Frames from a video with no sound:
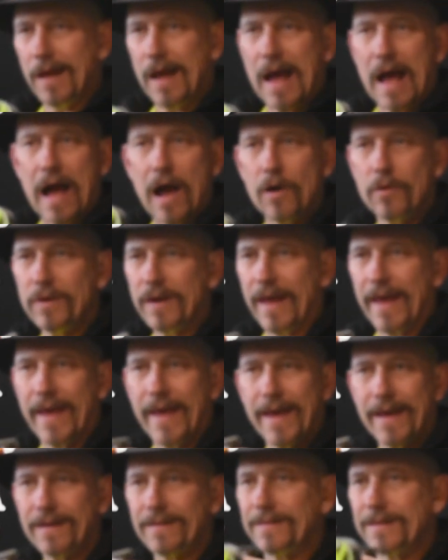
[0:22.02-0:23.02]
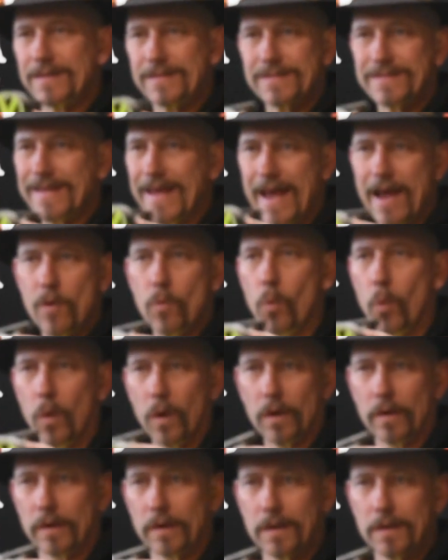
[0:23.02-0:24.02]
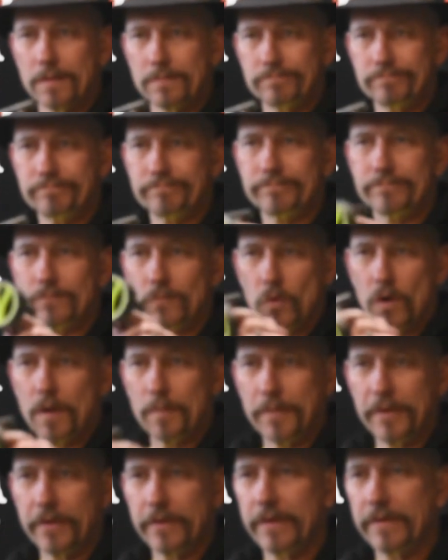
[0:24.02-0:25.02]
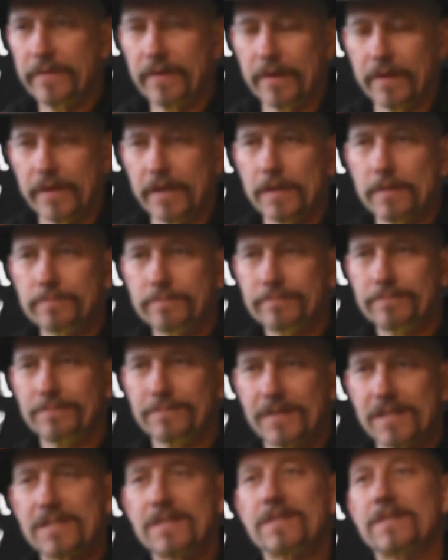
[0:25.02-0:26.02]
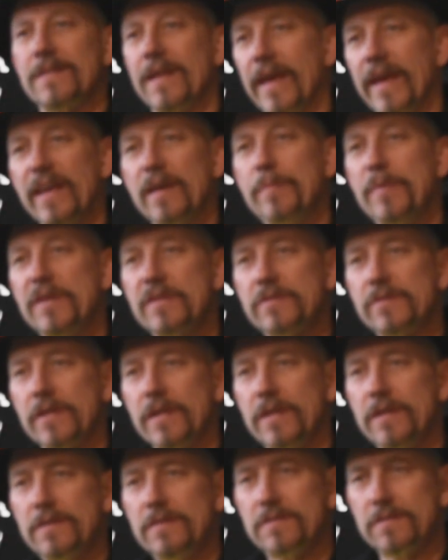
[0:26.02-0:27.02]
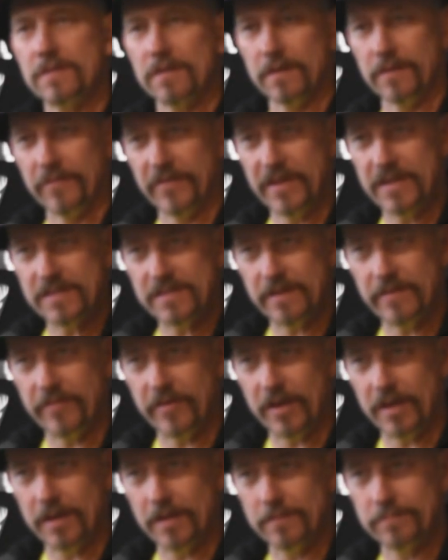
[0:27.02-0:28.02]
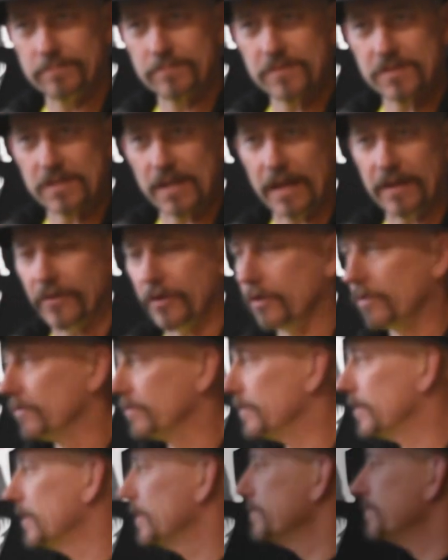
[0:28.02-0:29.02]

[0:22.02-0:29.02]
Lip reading: how the heck does that work? Well, I'm here to tell you. This is the ABCs of EZV. Stay tuned.